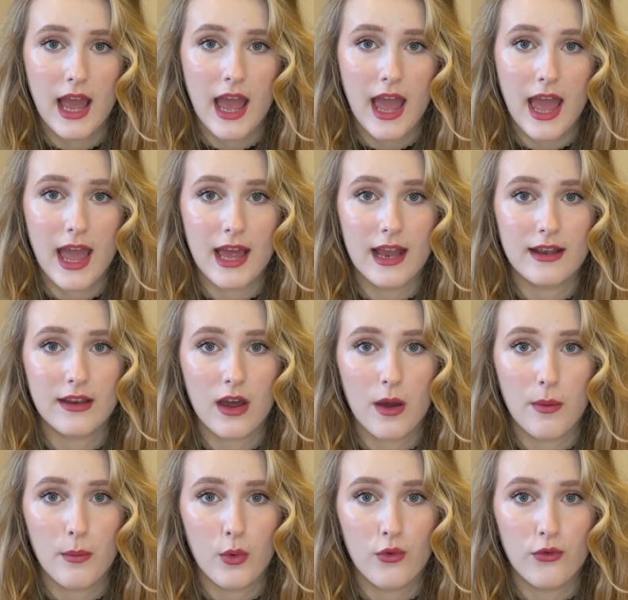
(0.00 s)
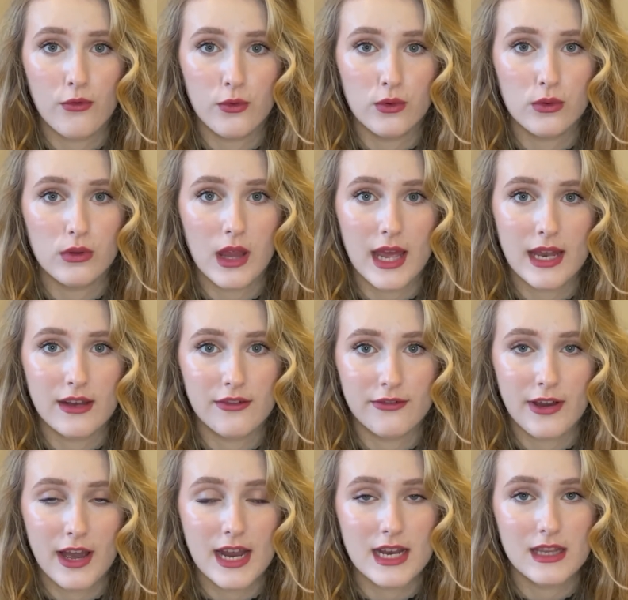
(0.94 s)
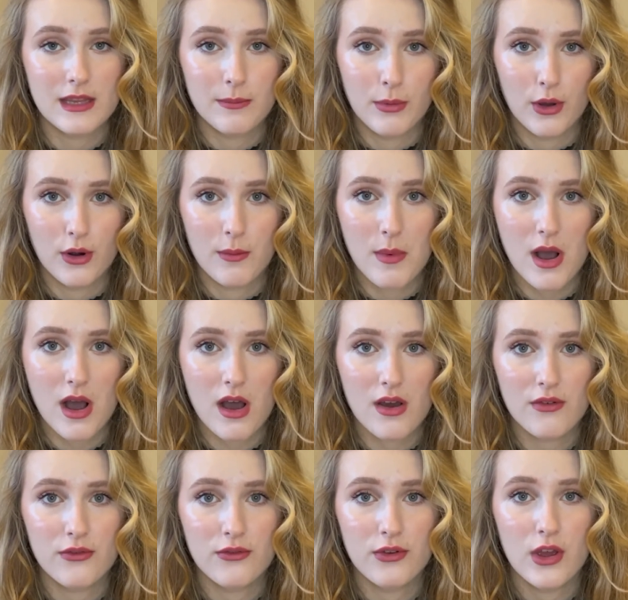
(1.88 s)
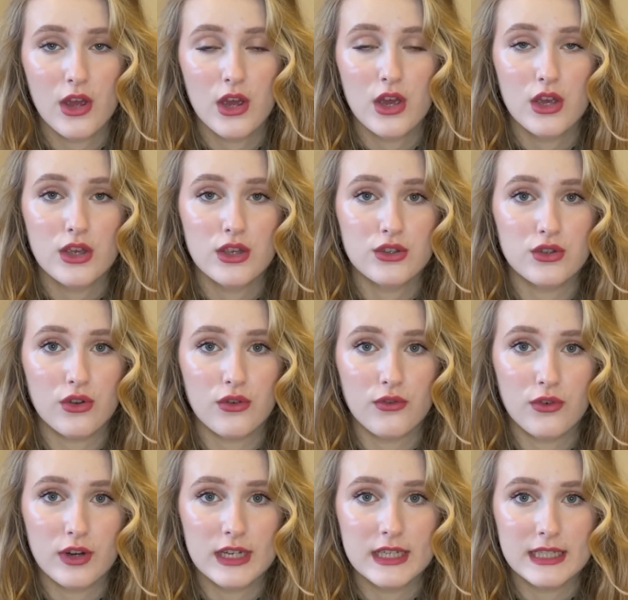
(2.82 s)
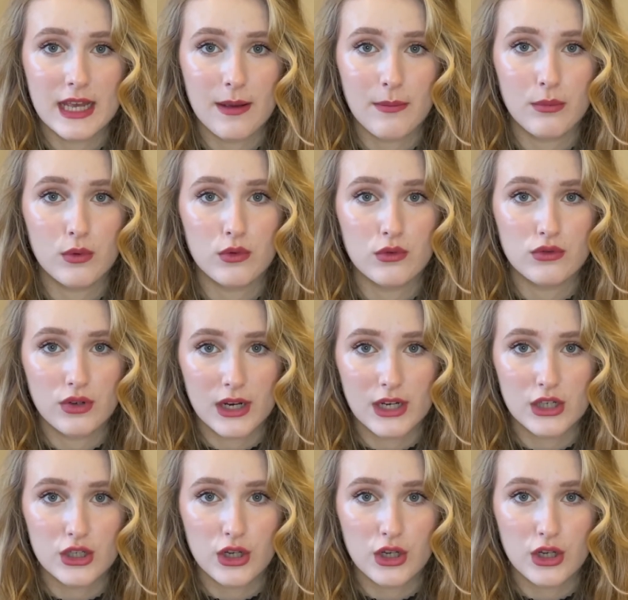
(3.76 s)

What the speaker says: and are more full and defined at the bottom half. So for example, trench